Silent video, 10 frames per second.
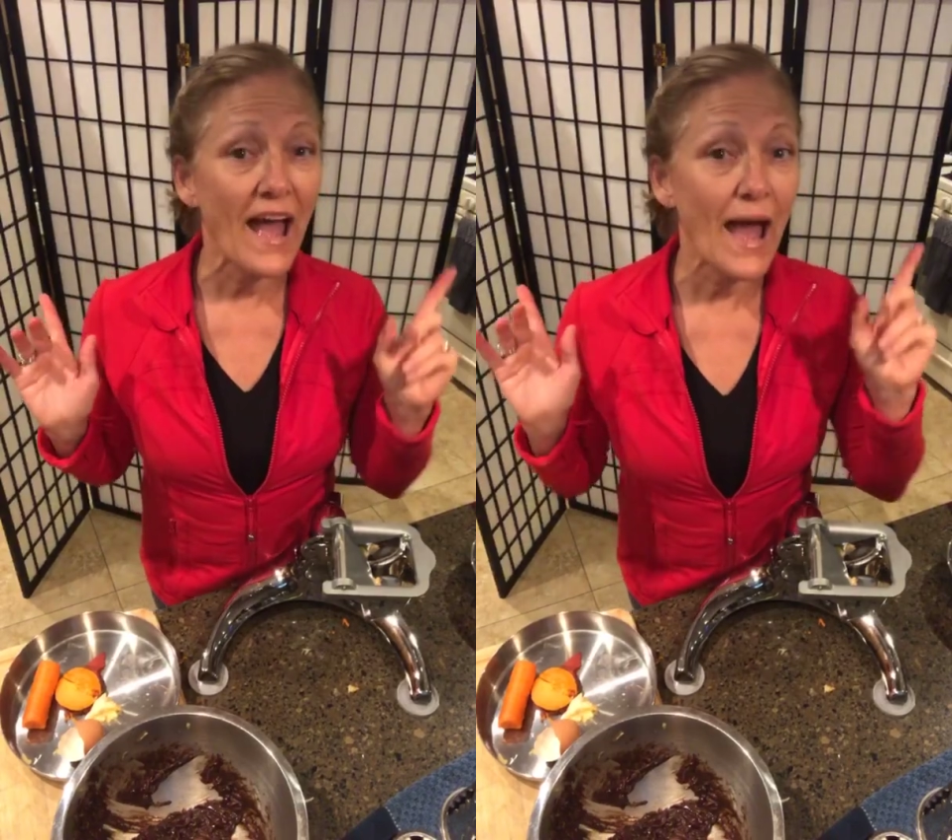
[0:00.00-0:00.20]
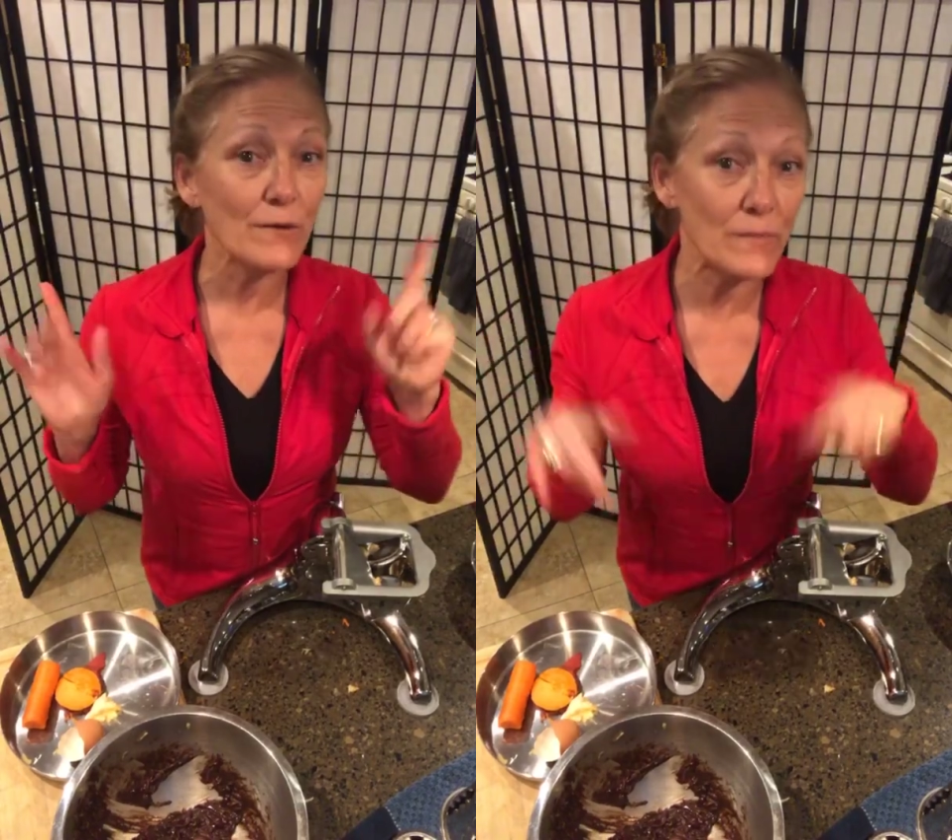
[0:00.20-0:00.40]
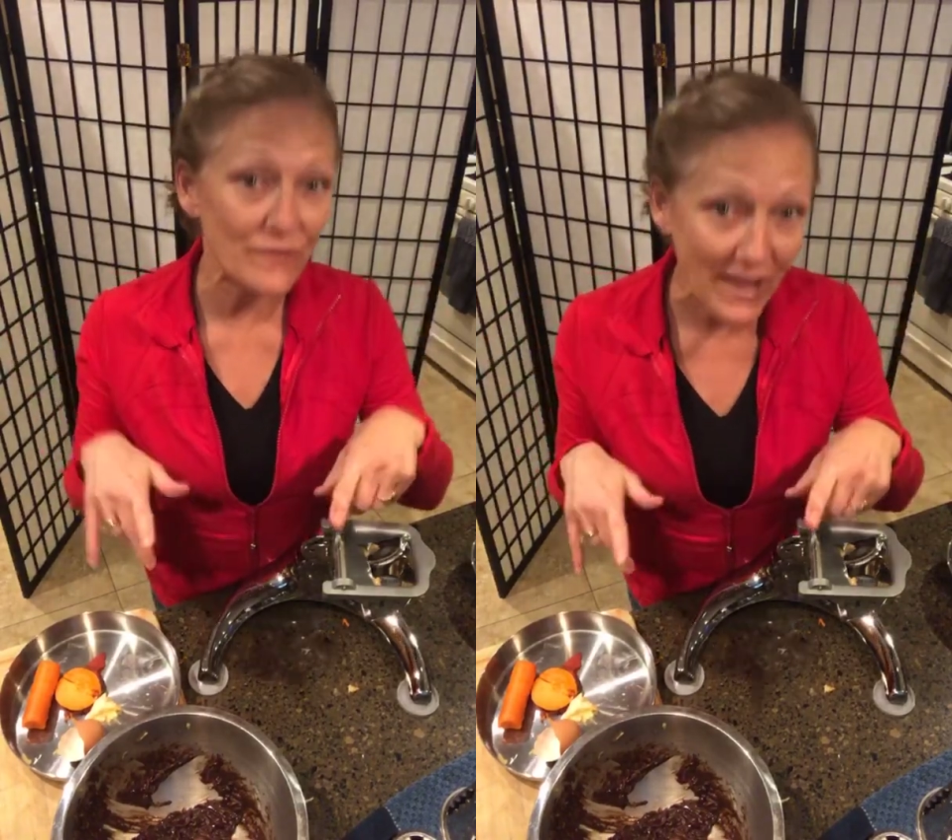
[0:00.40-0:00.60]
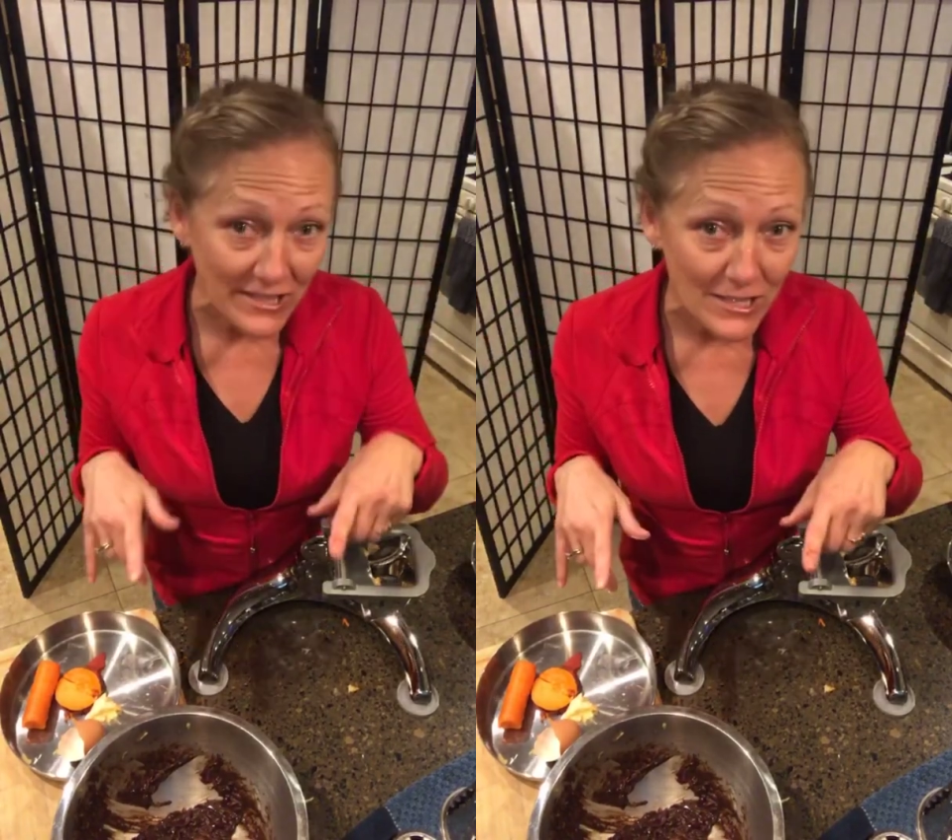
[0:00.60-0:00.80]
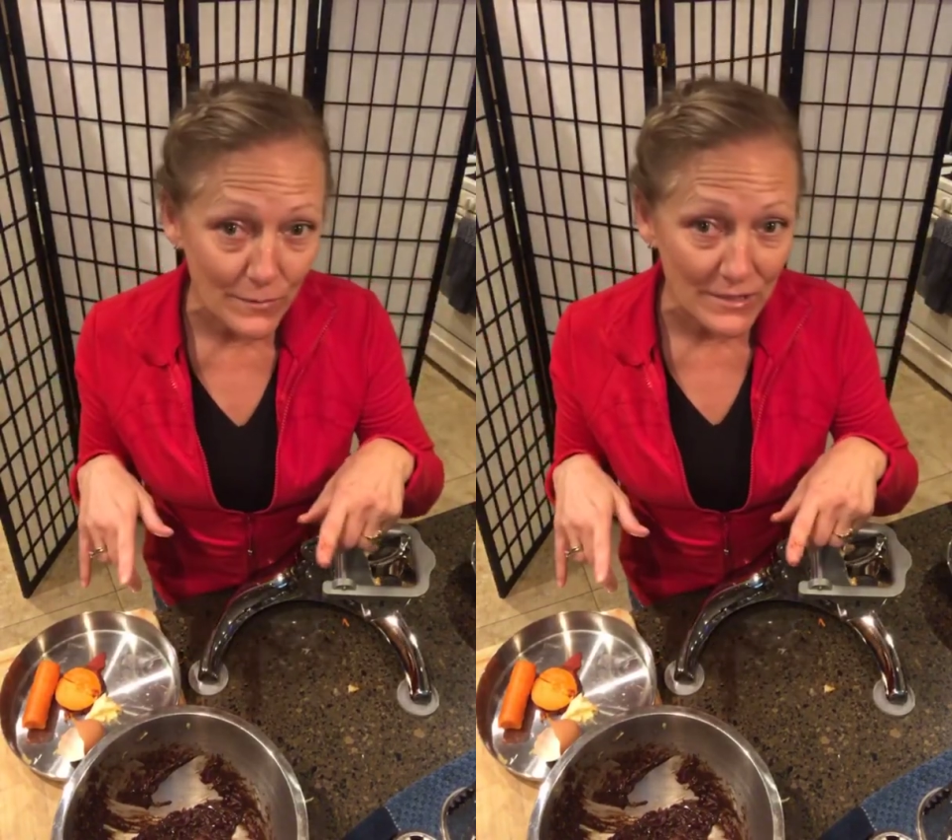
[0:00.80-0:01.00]
and we put
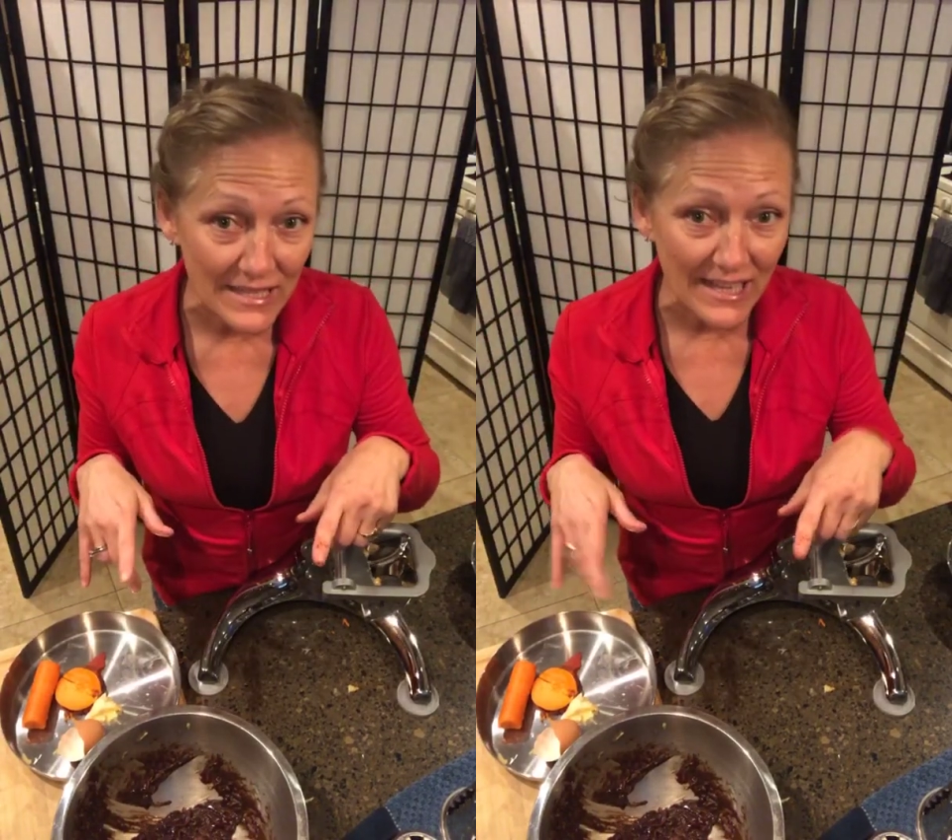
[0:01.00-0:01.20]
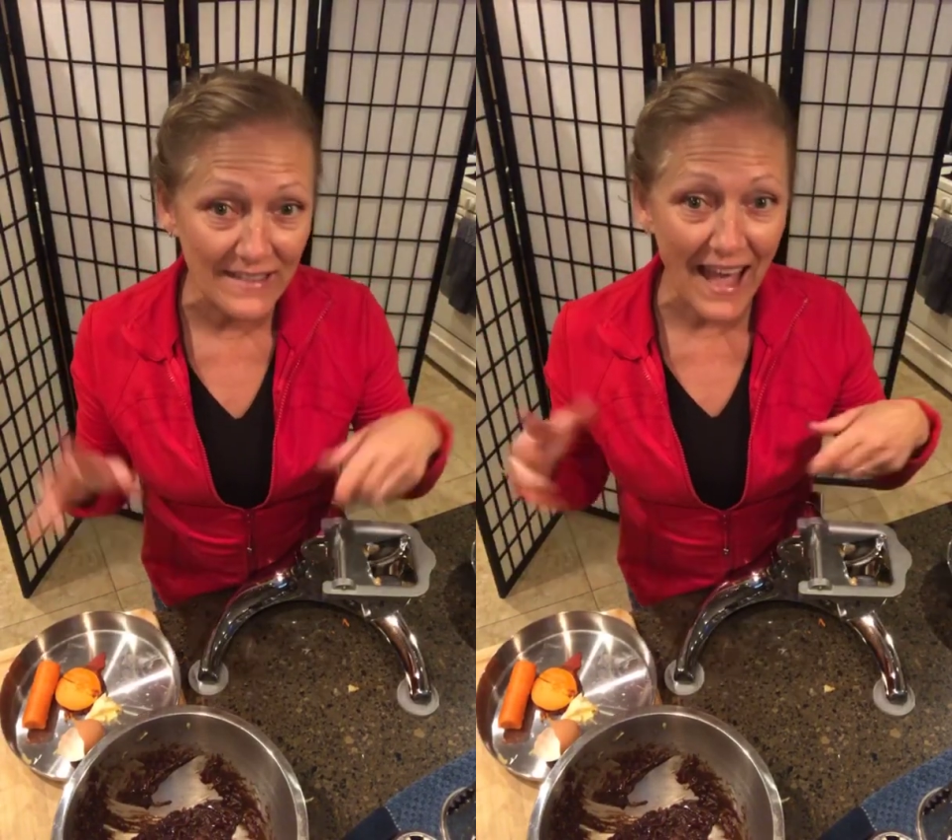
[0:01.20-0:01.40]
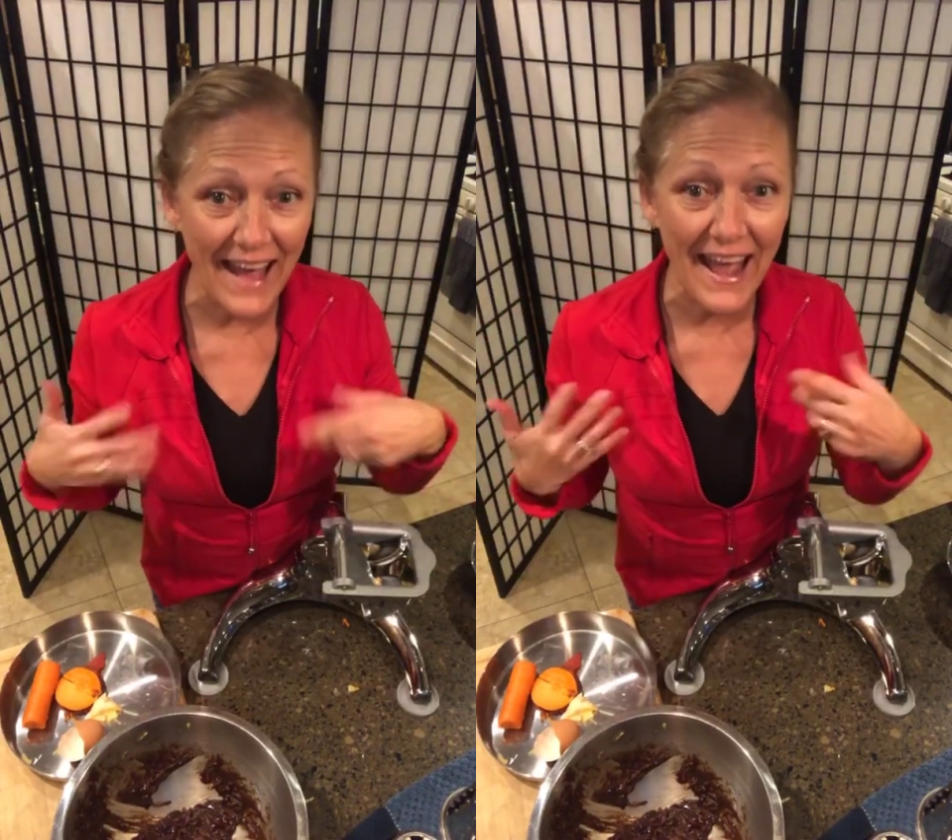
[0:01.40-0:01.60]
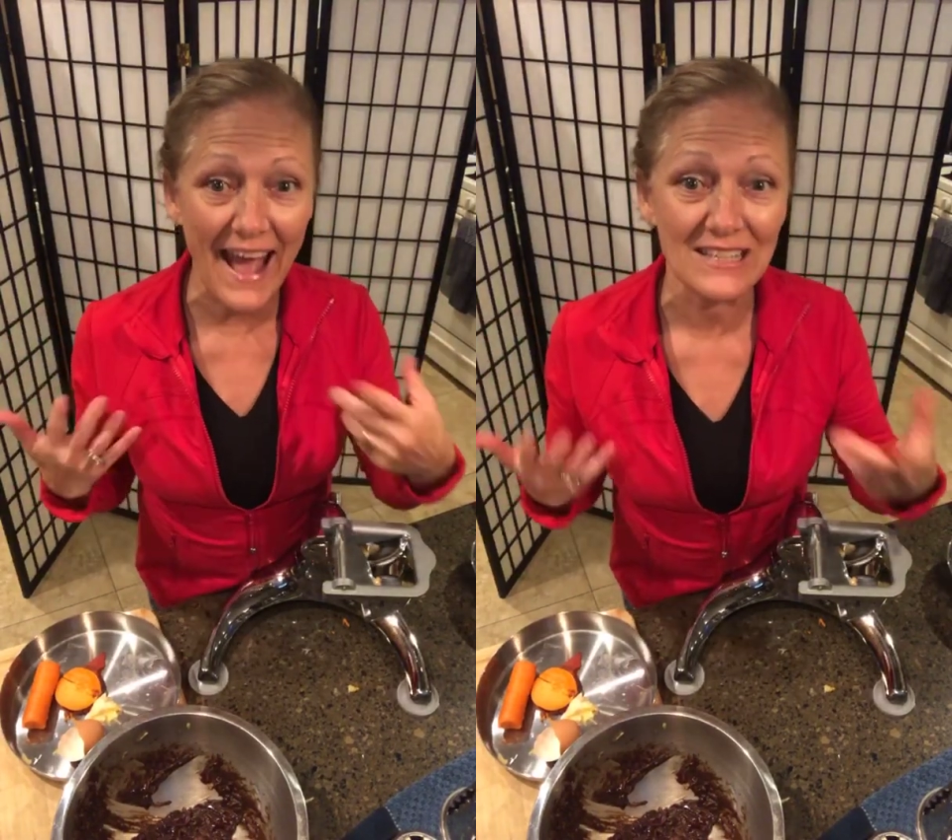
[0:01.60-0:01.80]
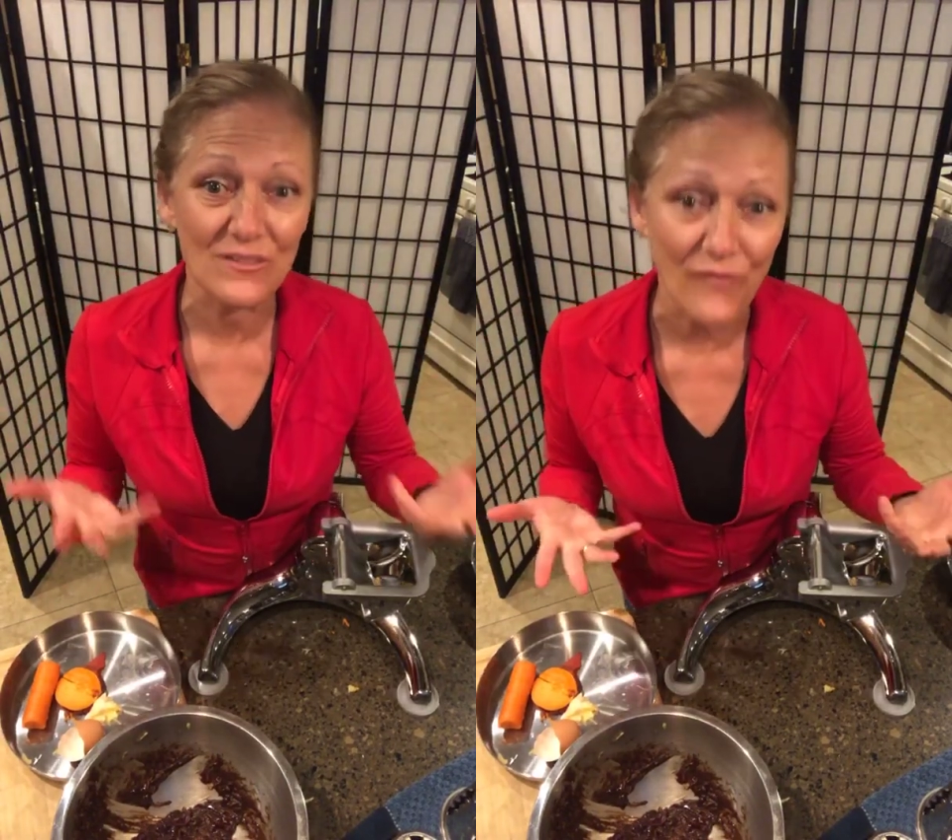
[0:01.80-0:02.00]
vegetables in, and that
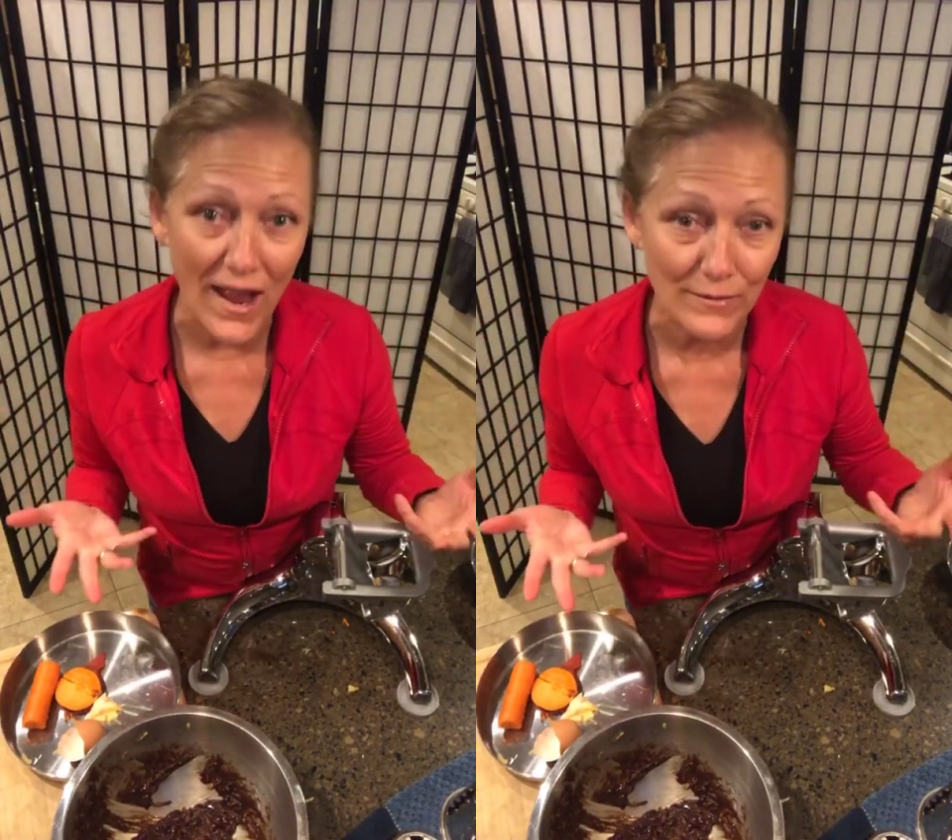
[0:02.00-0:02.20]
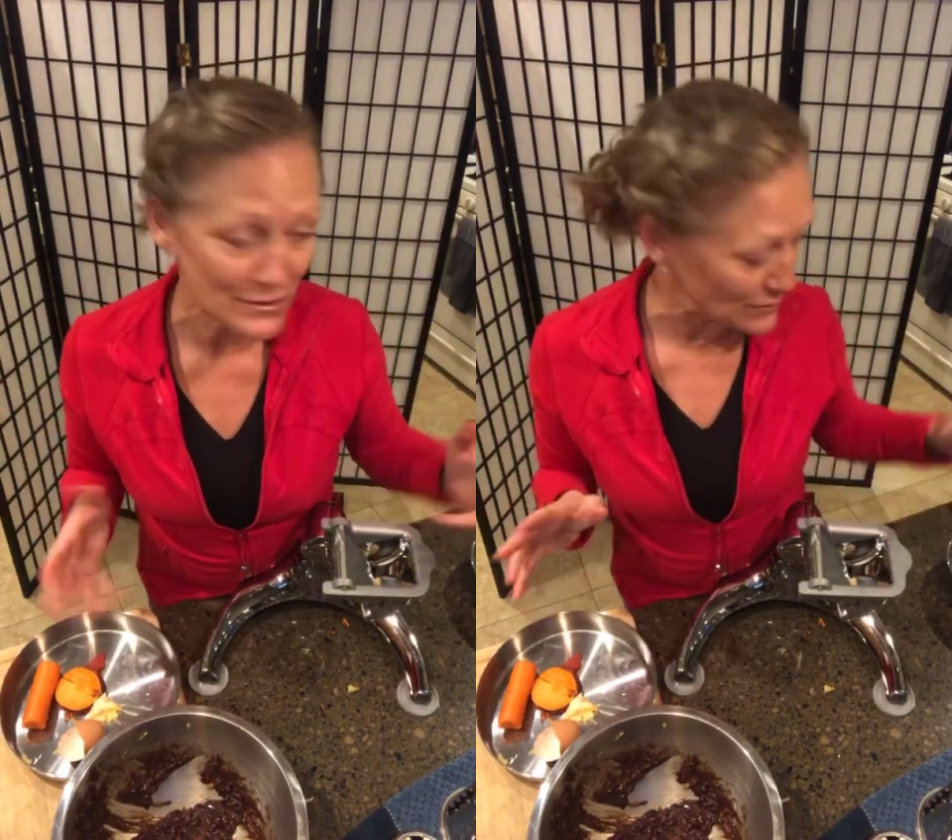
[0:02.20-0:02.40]
adds fiber to